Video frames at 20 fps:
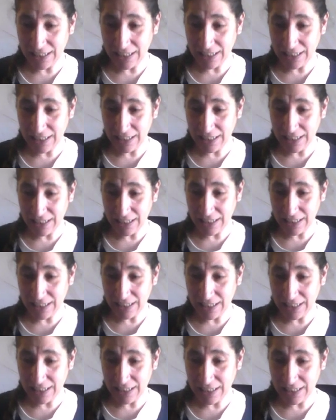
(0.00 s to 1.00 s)
let's
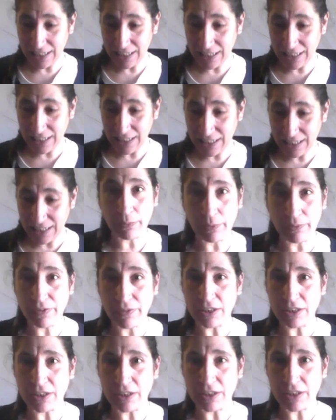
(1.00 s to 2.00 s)
open up all the
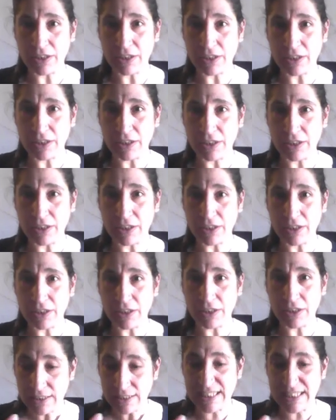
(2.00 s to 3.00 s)
cages, let's open
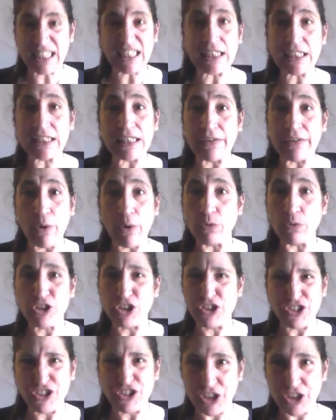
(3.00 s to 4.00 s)
up all
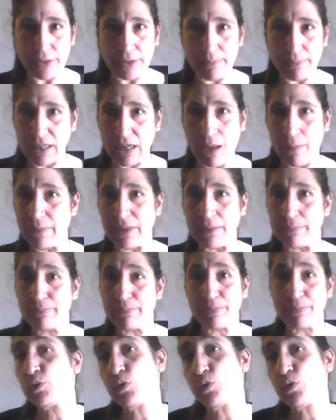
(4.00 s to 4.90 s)
the instead of